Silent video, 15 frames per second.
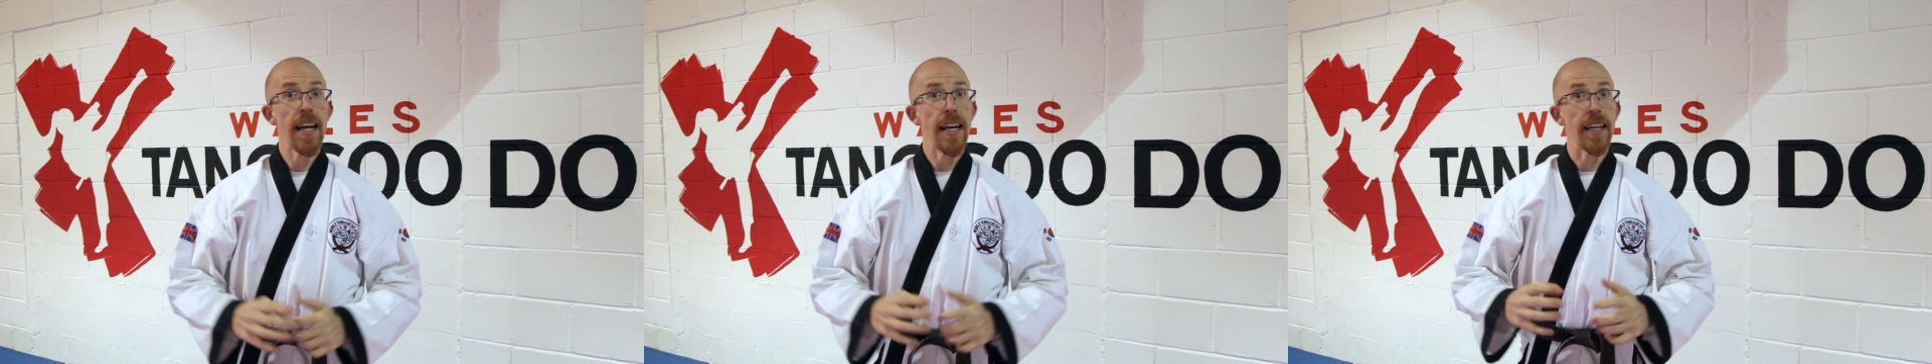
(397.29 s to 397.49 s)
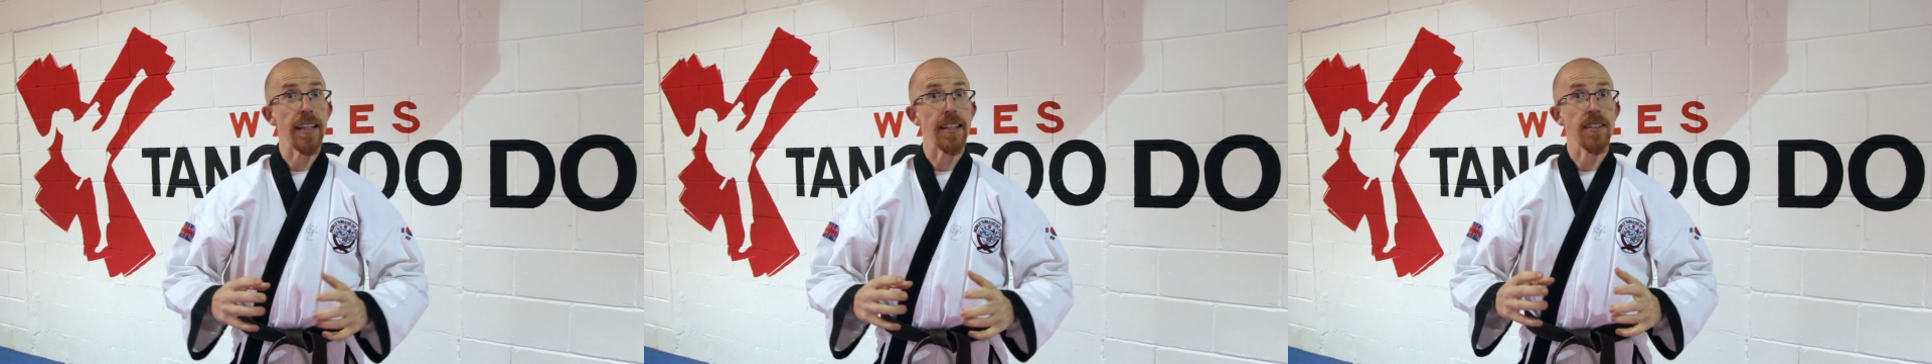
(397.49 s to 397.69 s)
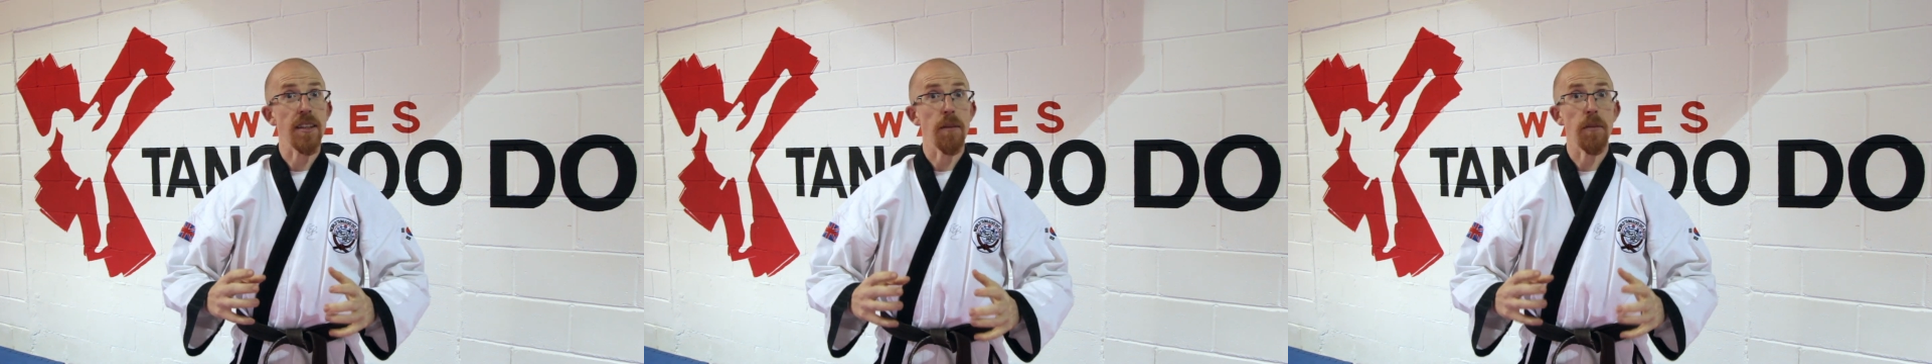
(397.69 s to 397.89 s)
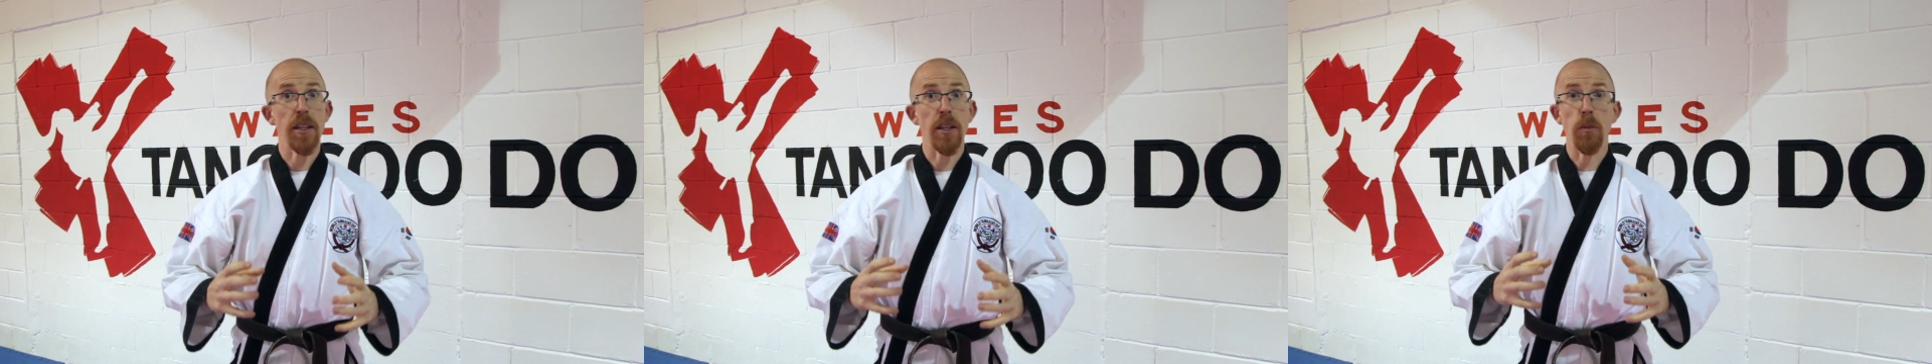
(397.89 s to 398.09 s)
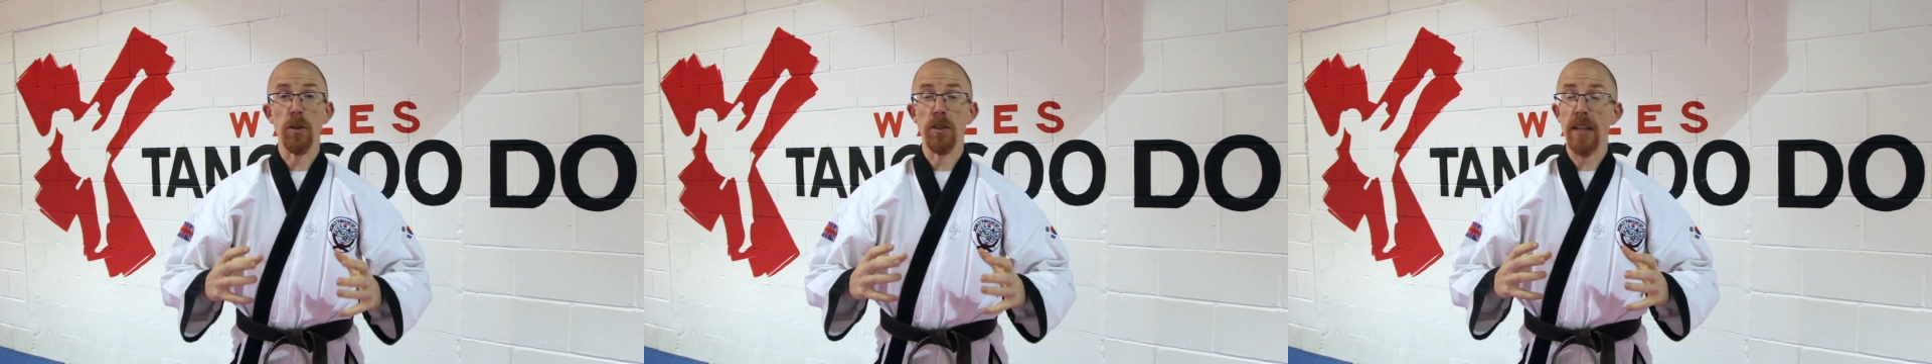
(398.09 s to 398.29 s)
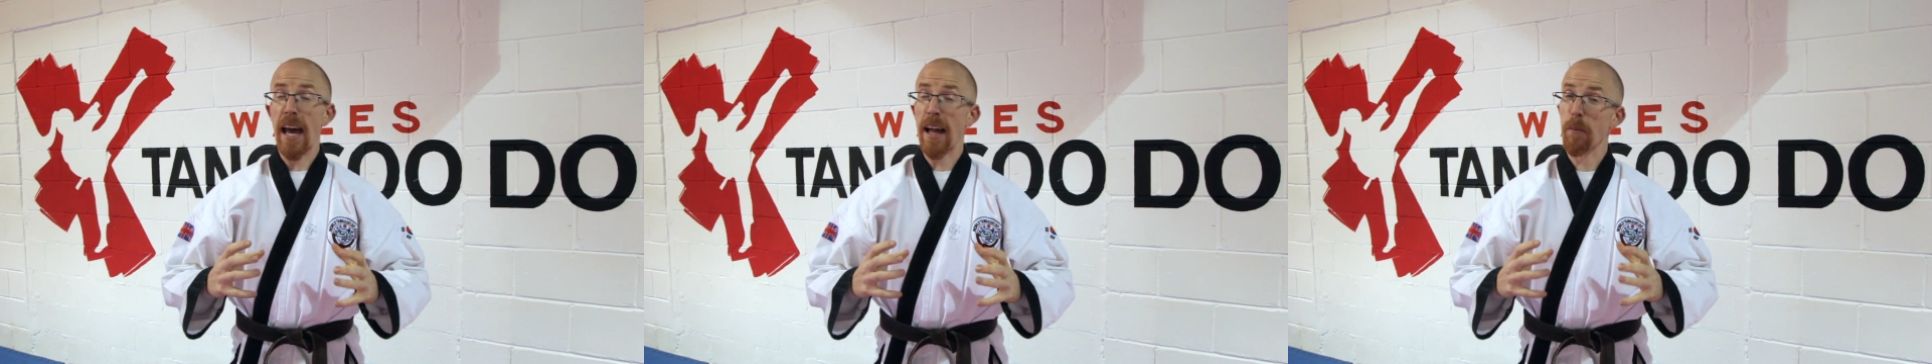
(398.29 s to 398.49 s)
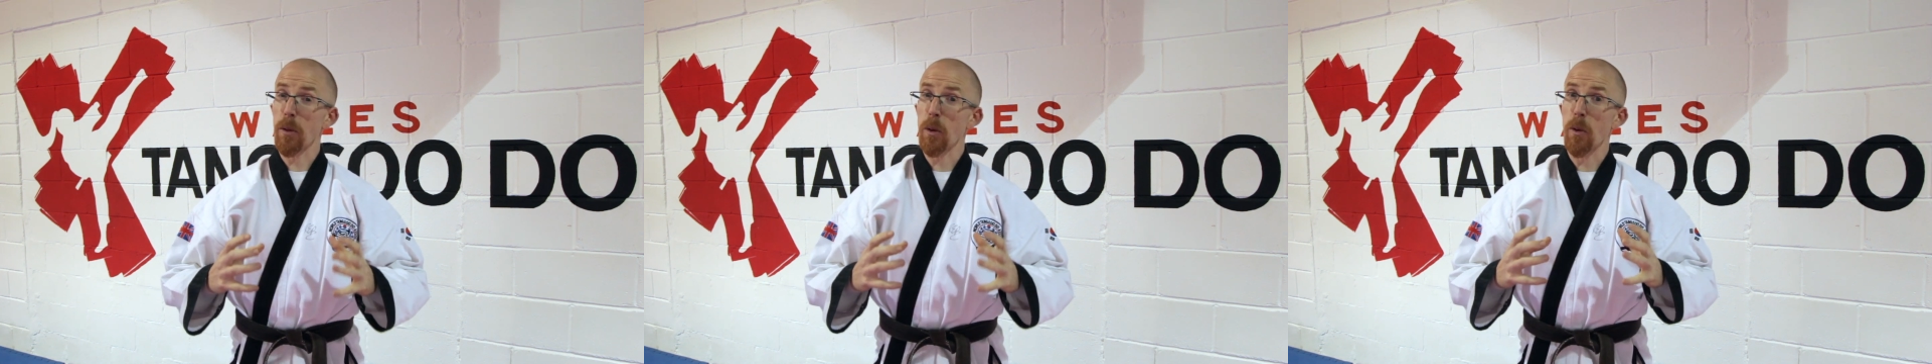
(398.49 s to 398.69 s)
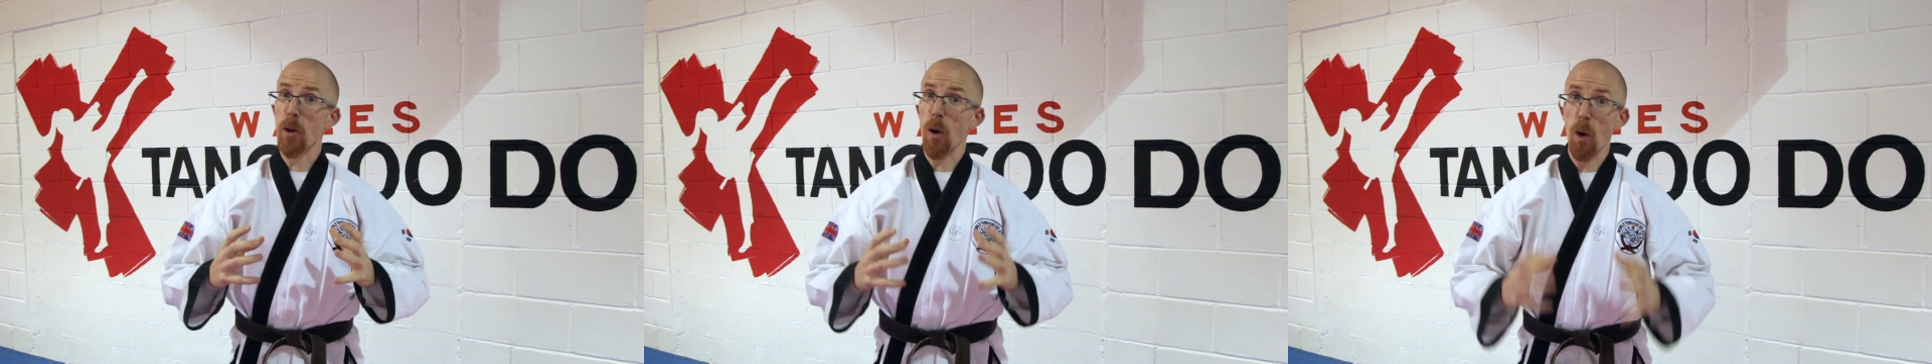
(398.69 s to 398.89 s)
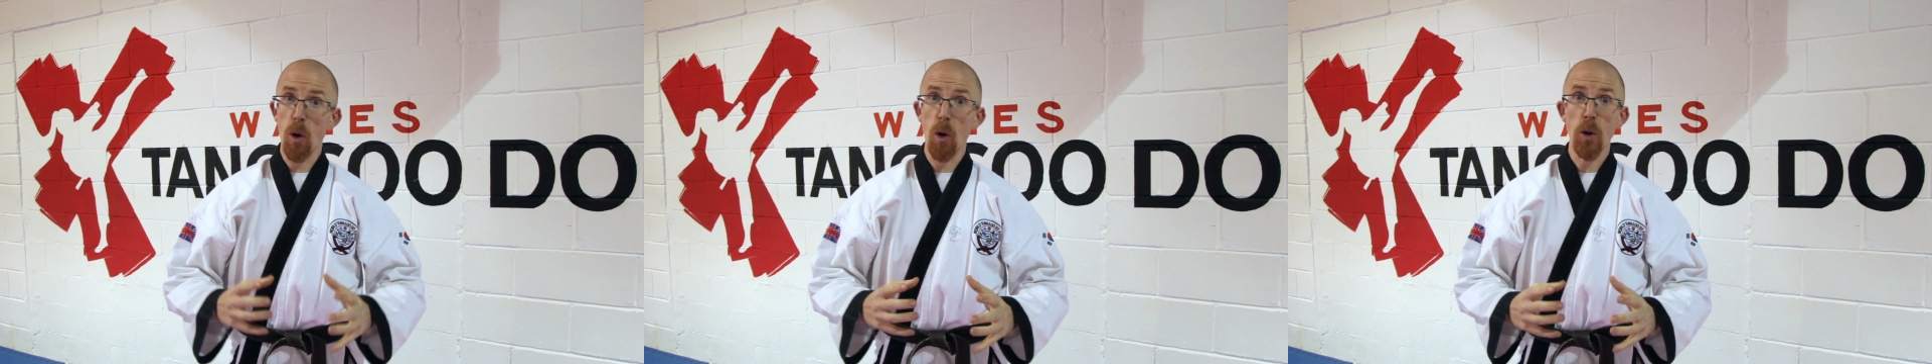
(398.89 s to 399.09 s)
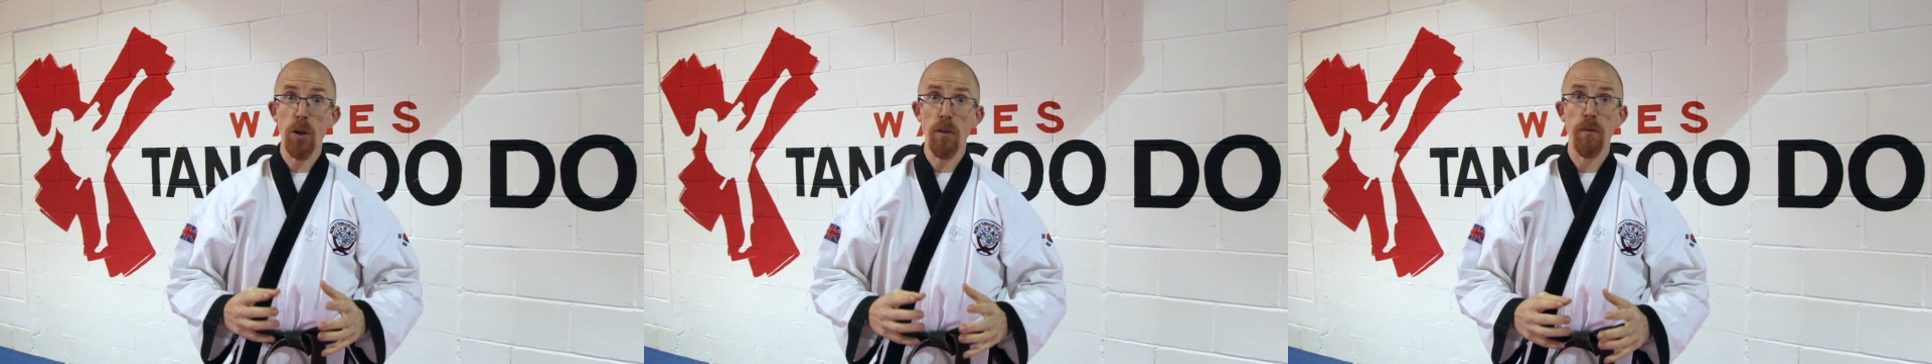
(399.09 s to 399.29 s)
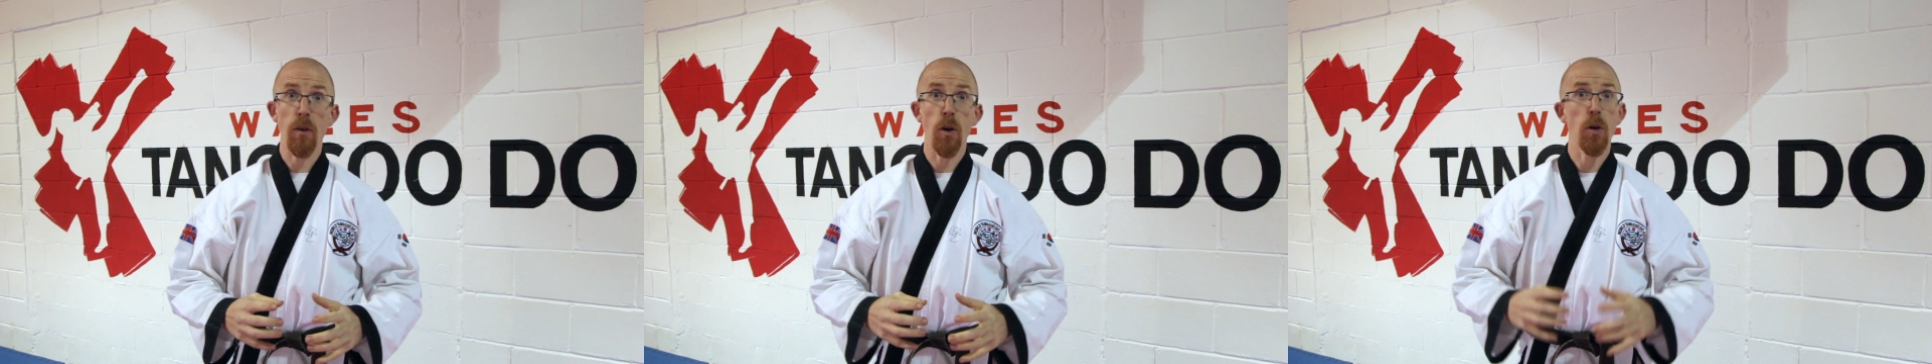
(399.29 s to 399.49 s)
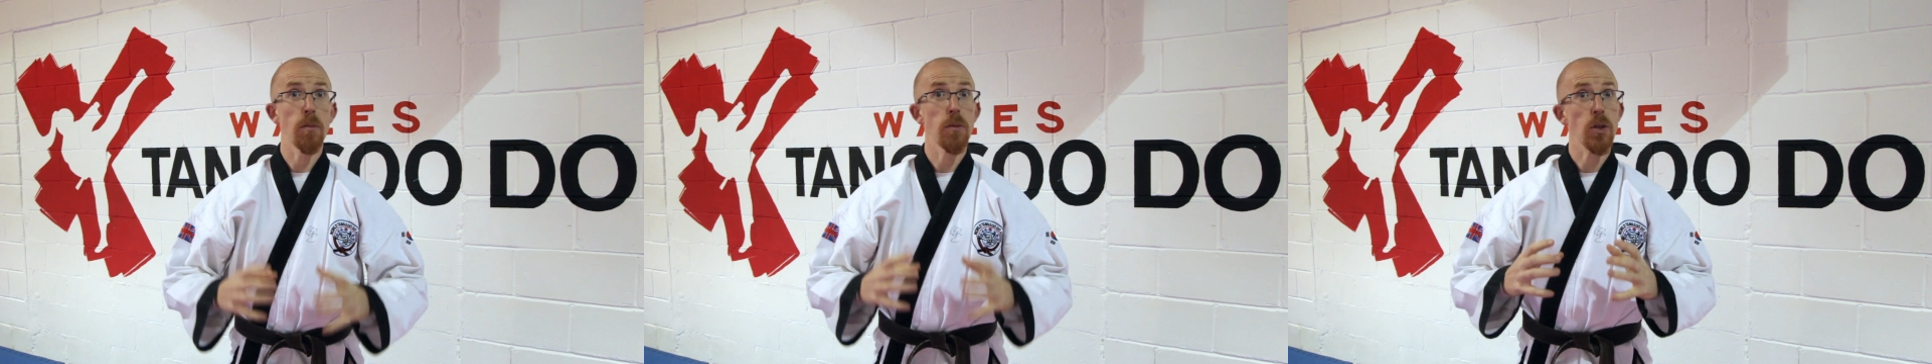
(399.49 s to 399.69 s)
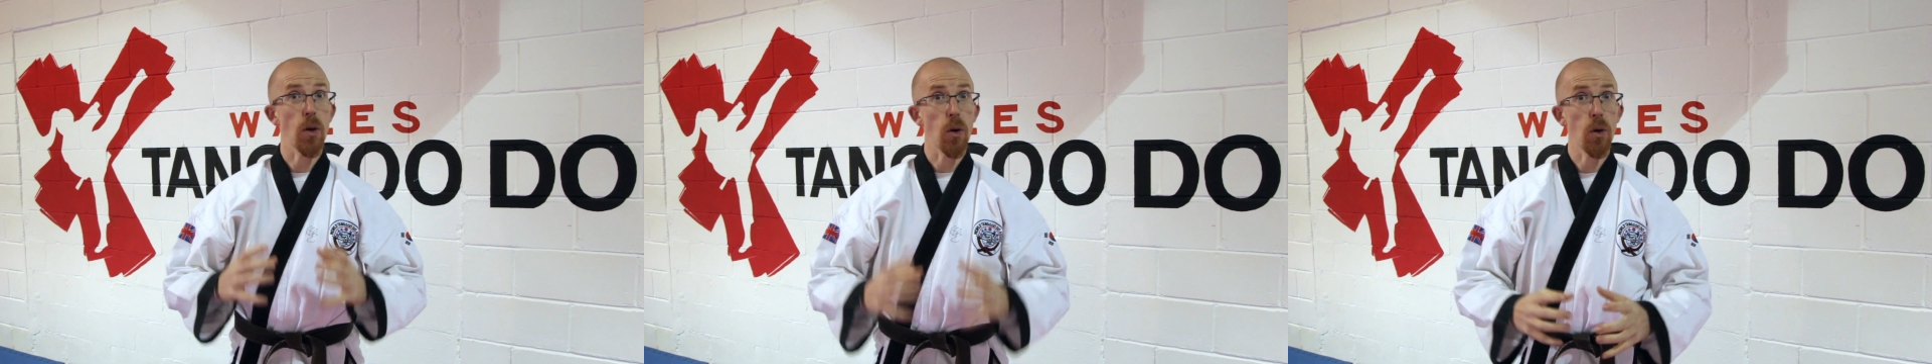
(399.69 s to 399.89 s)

It is something that will help you with all your forms,